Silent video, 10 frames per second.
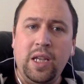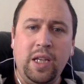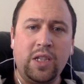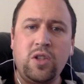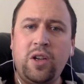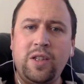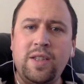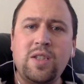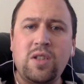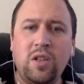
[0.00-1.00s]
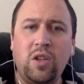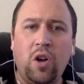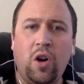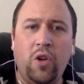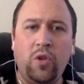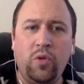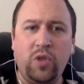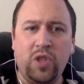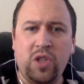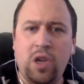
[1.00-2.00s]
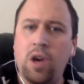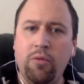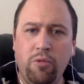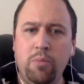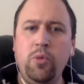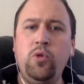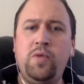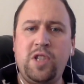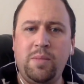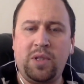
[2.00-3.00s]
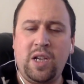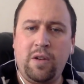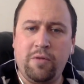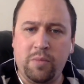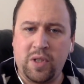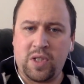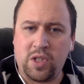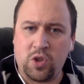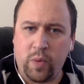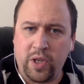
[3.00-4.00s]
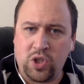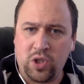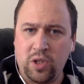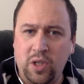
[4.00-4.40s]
He's not a distant God who just removes himself from the situation.